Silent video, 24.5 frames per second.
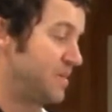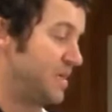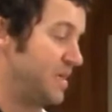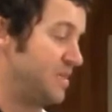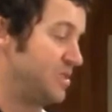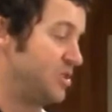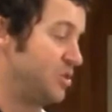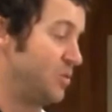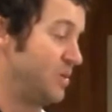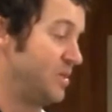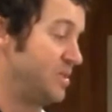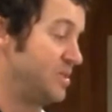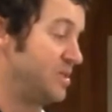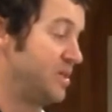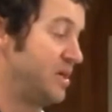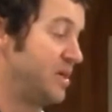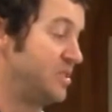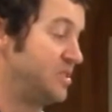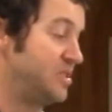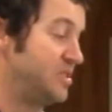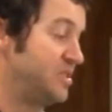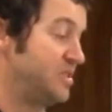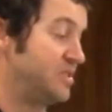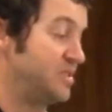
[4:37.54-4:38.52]
so it
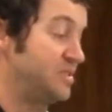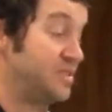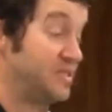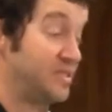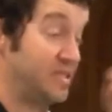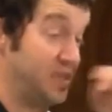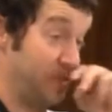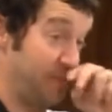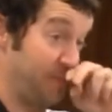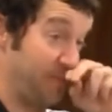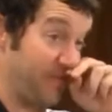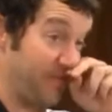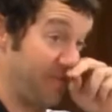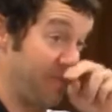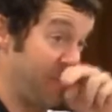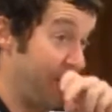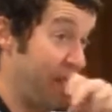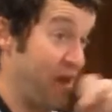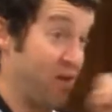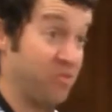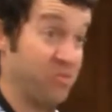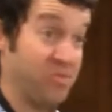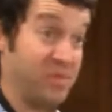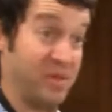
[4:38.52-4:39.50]
touches the tip of the
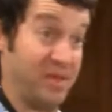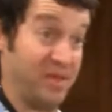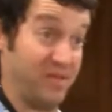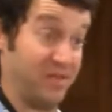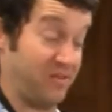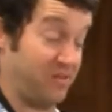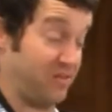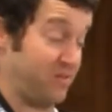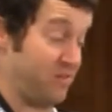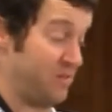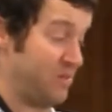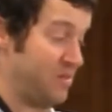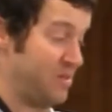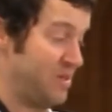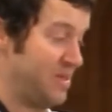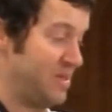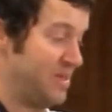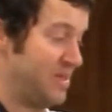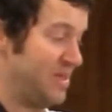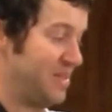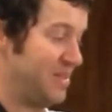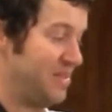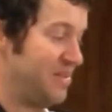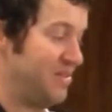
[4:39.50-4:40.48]
mouthpiece,
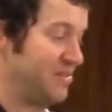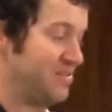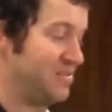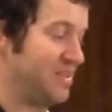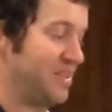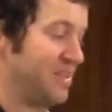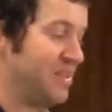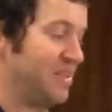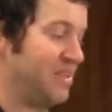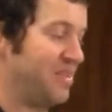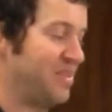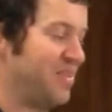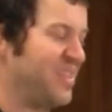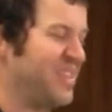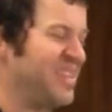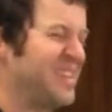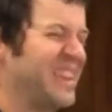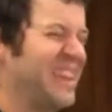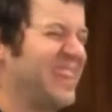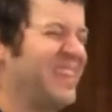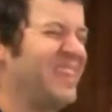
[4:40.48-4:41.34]
there's the